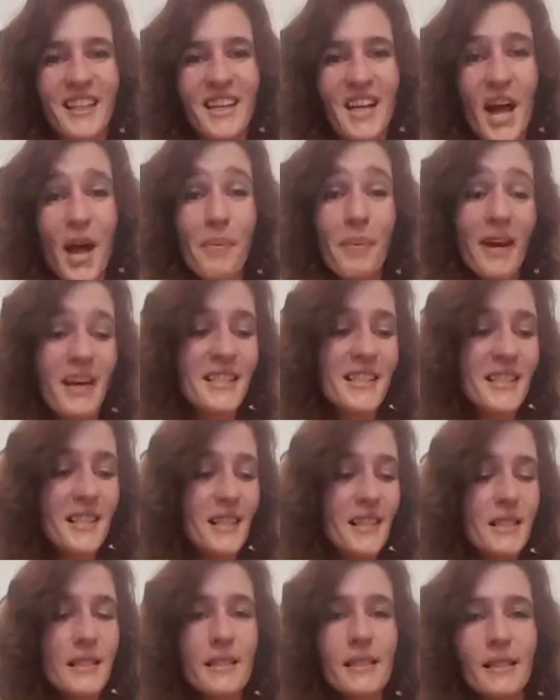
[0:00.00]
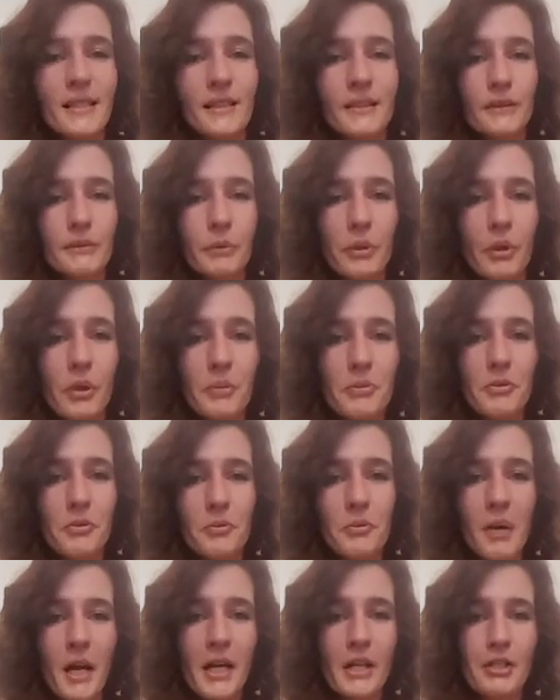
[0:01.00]
Hi Pisces, welcome to
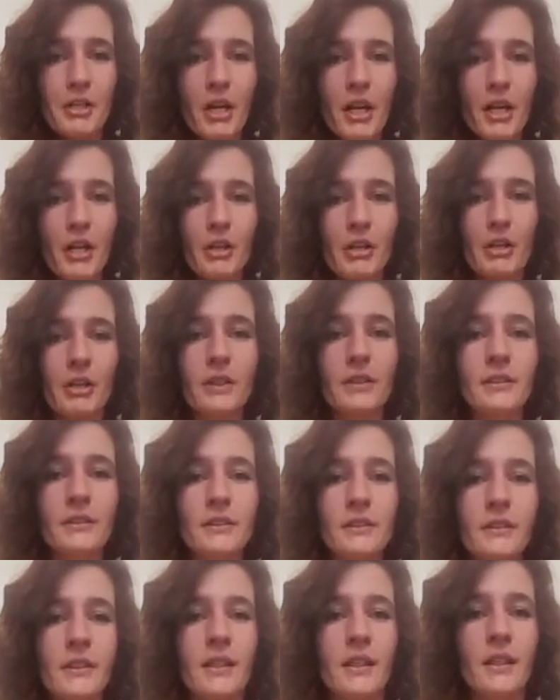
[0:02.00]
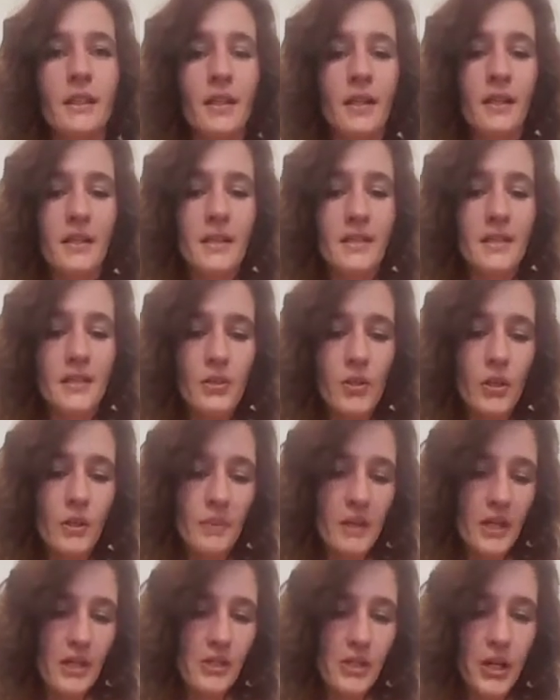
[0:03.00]
my channel. This is going to
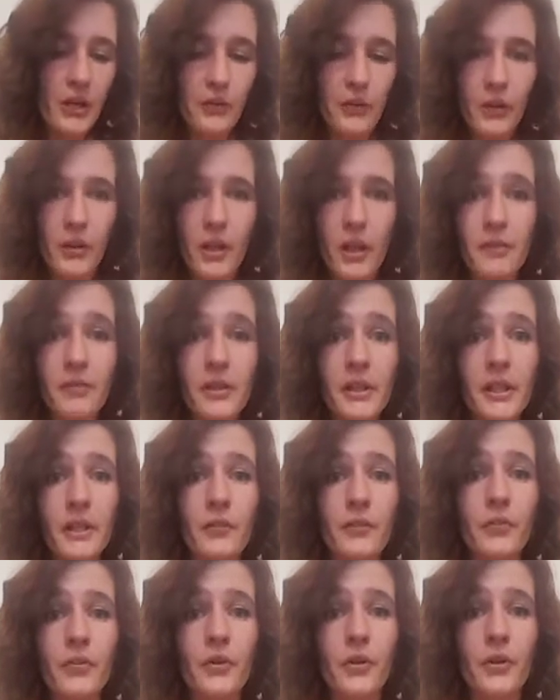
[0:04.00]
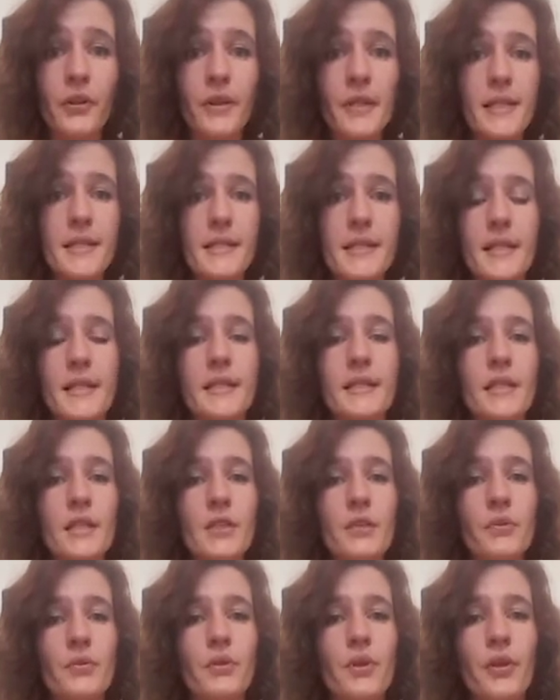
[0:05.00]
be a general love reading for the
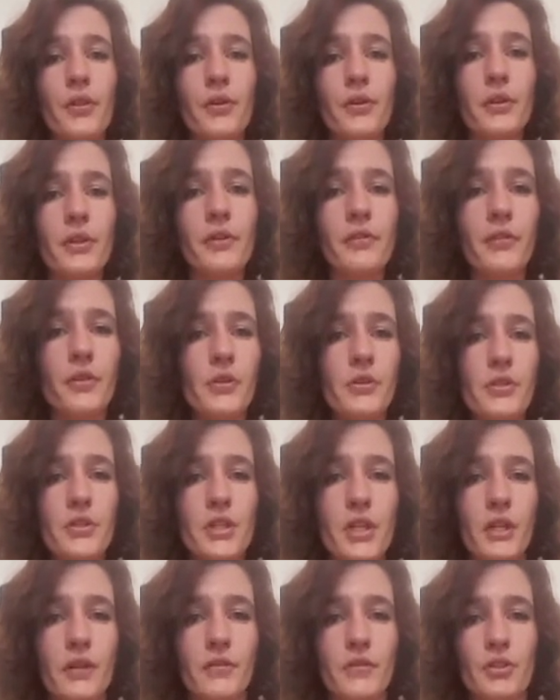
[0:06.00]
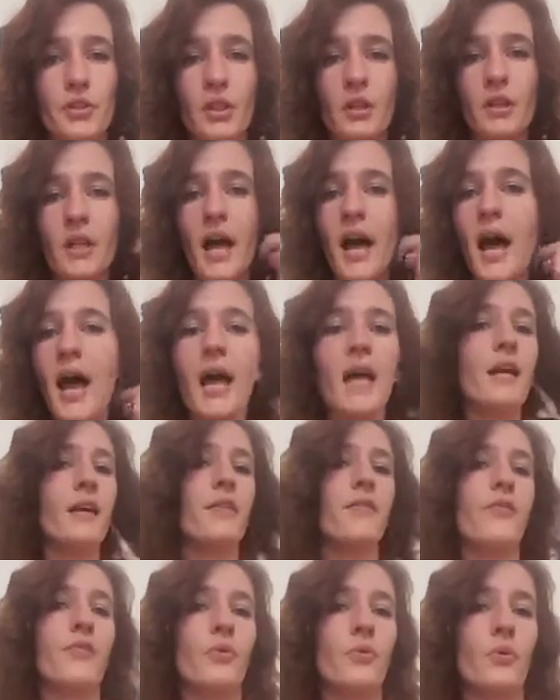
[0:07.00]
16th through the 31st of
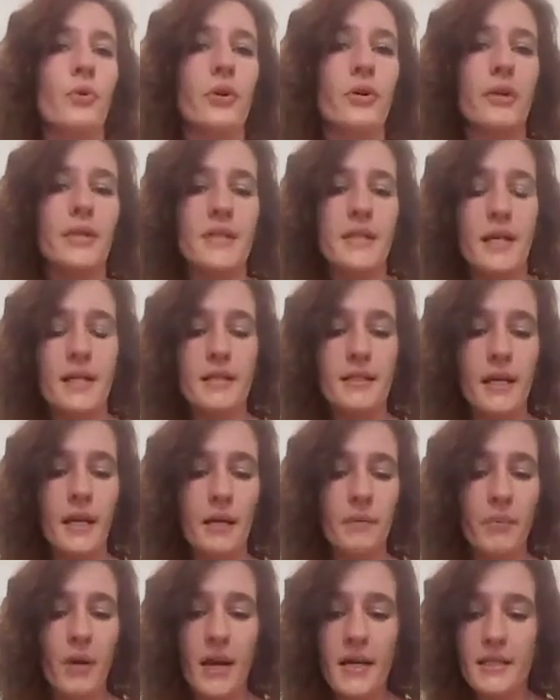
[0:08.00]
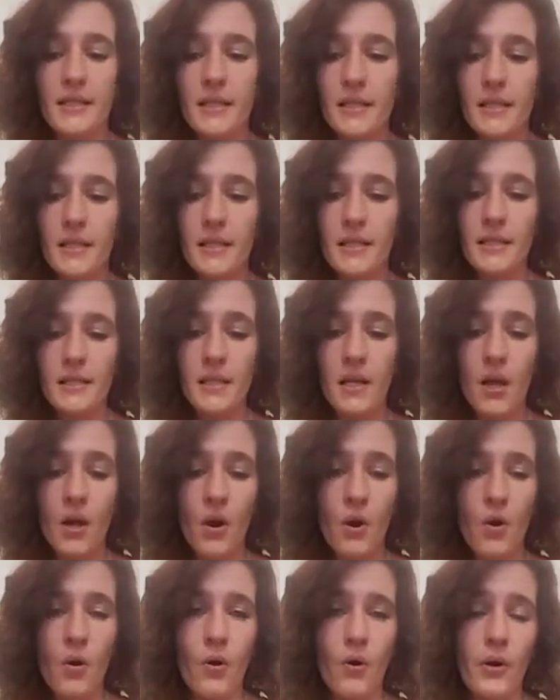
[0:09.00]
July for sun sign Pisces
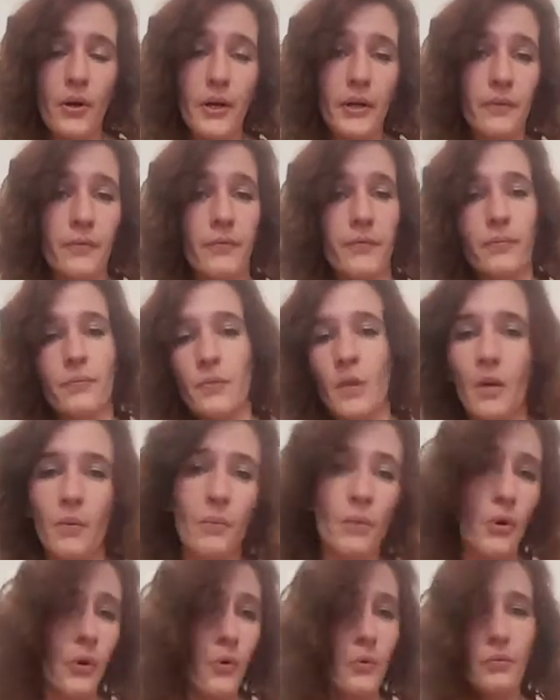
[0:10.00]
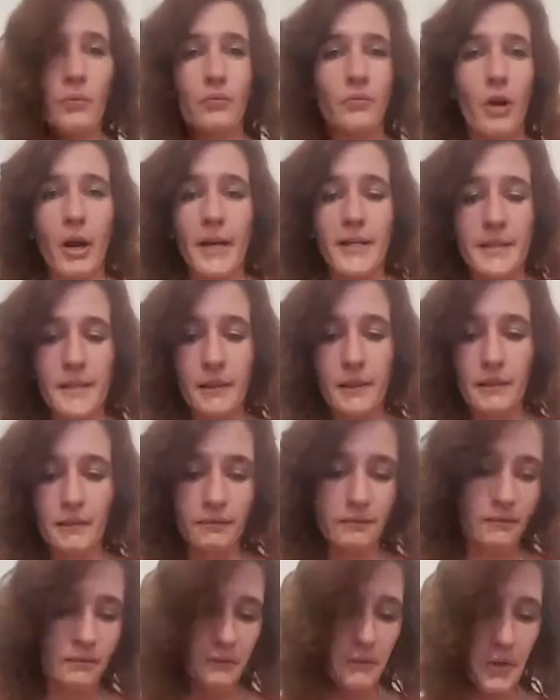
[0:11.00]
or moon,
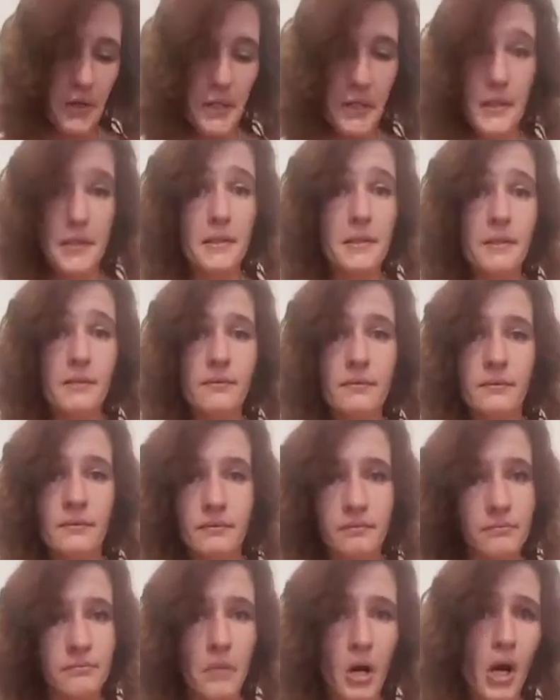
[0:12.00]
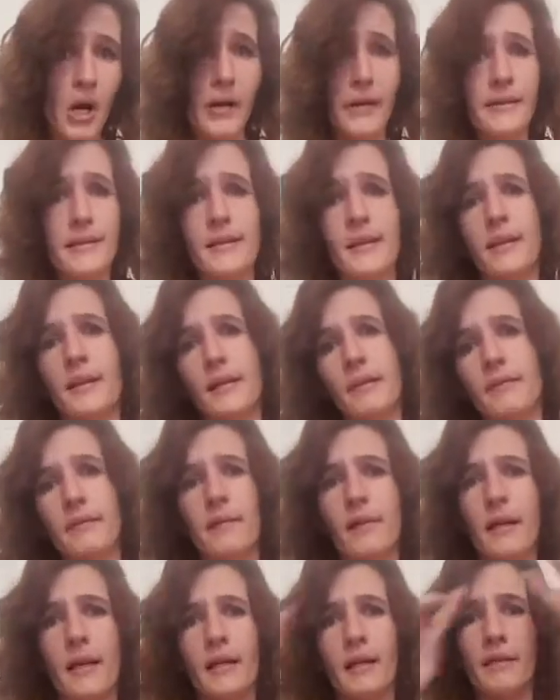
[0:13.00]
rising, Venus, Mars, any
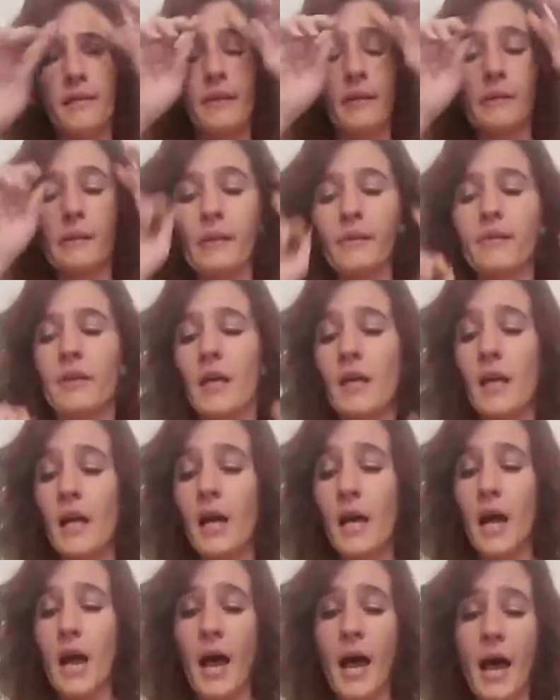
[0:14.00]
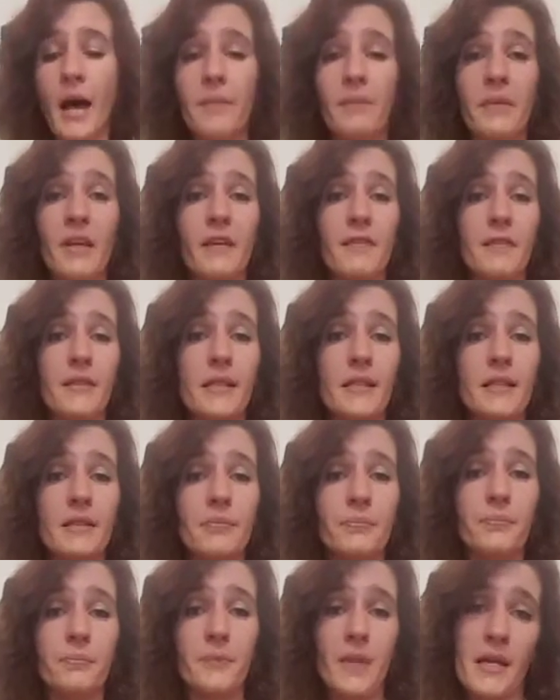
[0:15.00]
of the above. If
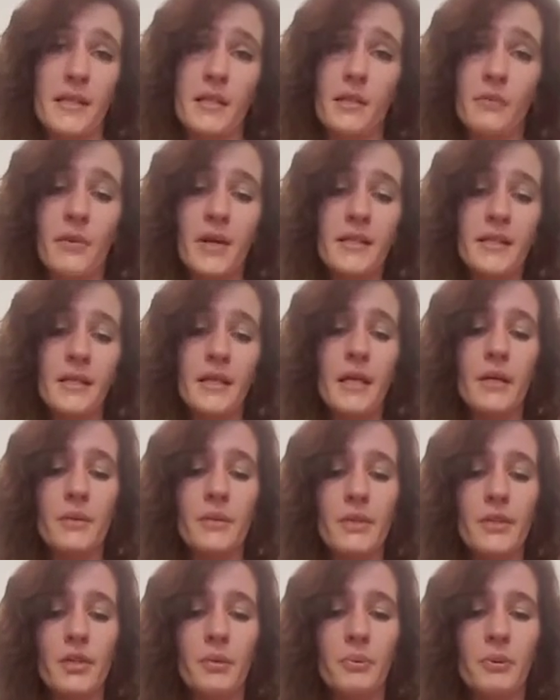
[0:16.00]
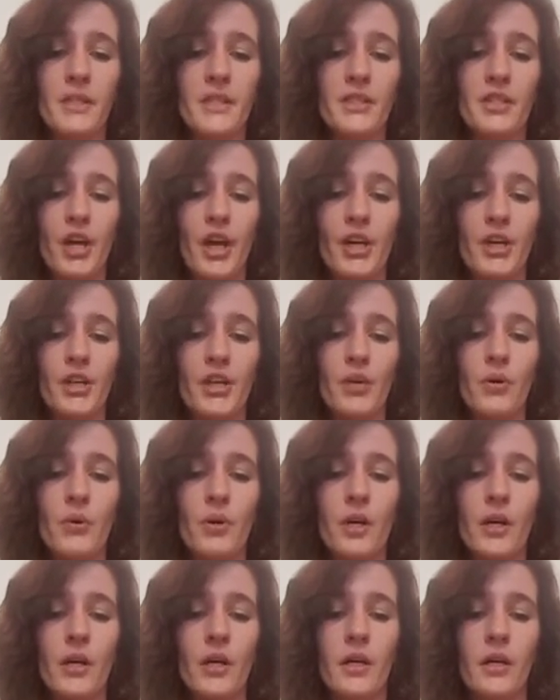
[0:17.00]
this doesn't resonate with you, please check
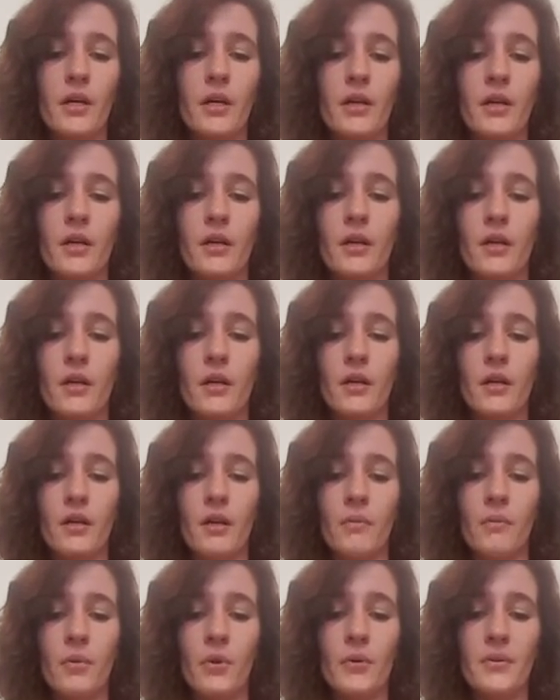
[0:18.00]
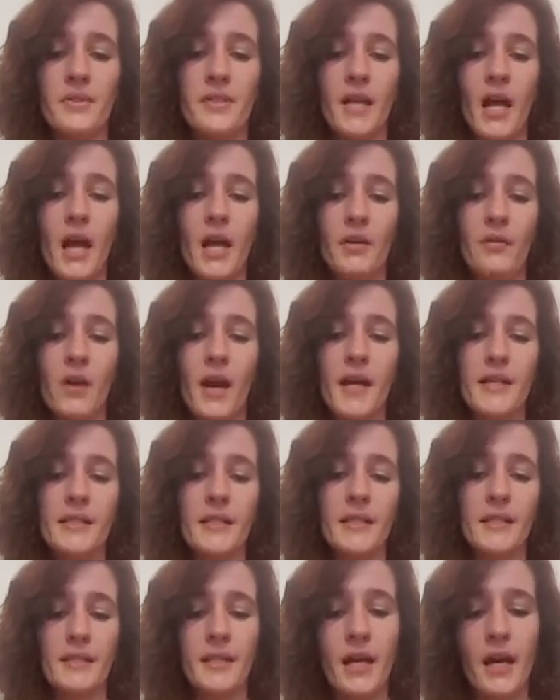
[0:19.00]
your moon sign,
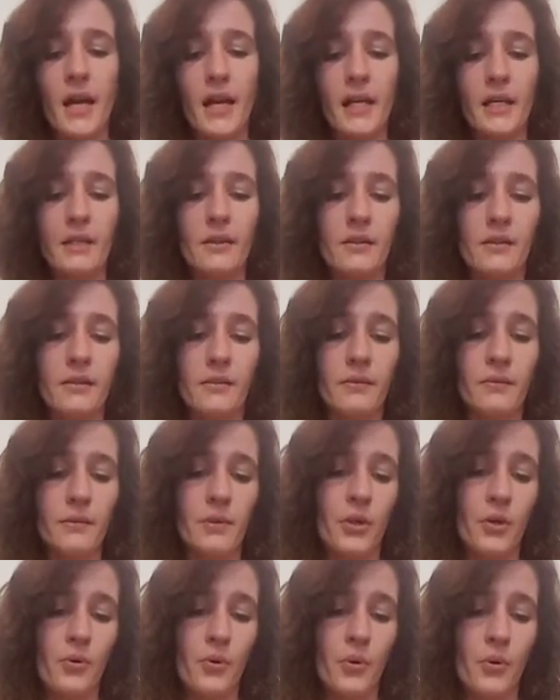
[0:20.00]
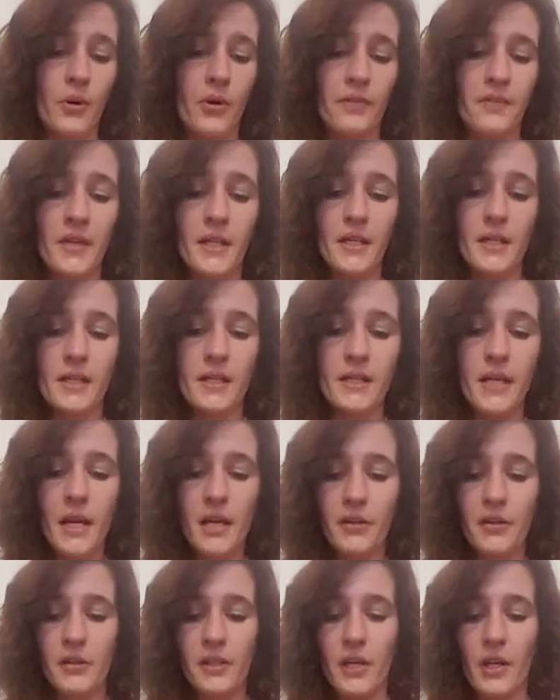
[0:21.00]
rising sign, your Venus
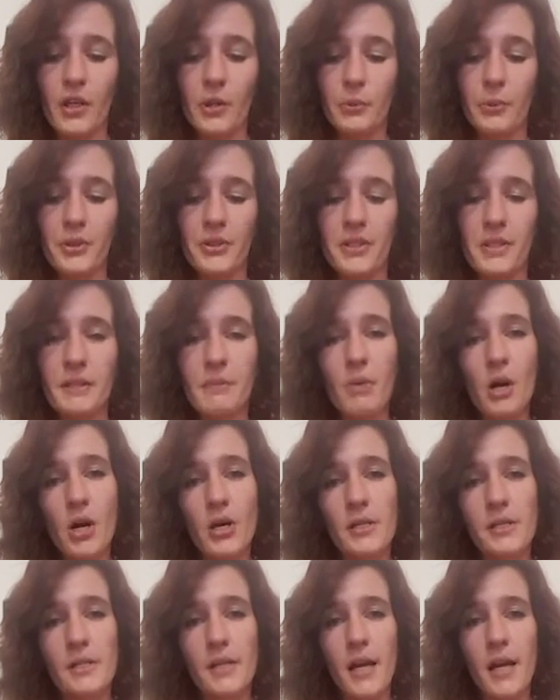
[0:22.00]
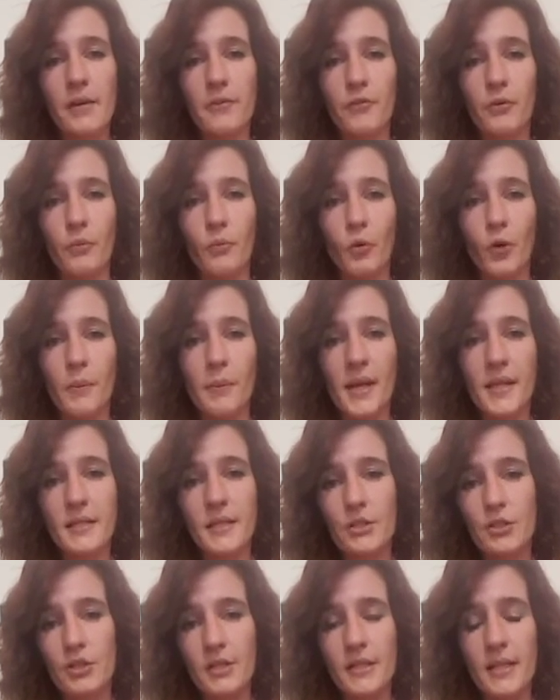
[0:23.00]
sign, or the other person's Mars sign for more
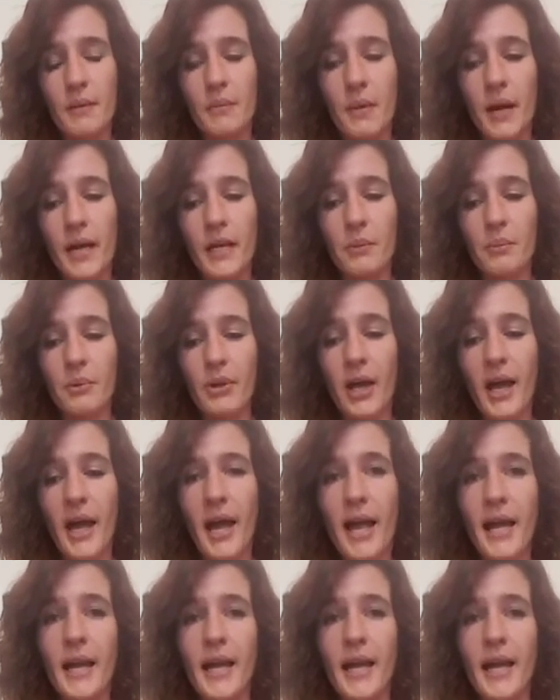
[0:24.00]
messages that might apply.